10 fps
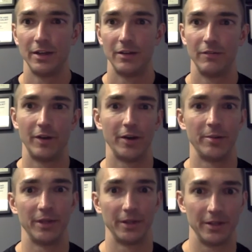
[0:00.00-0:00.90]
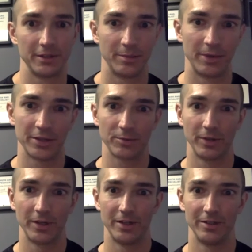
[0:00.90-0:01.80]
variability is the best
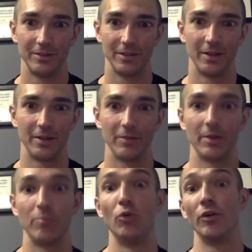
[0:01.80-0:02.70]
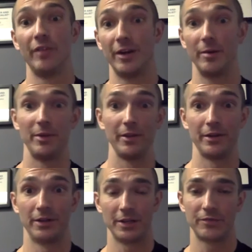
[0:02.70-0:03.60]
way, like more
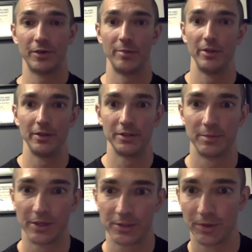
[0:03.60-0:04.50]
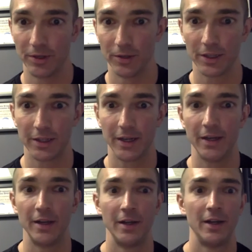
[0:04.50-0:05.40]
variability or less variability is the best way to look at
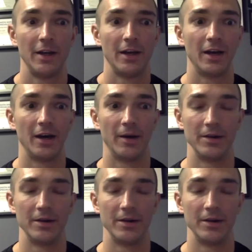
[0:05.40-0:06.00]
that. I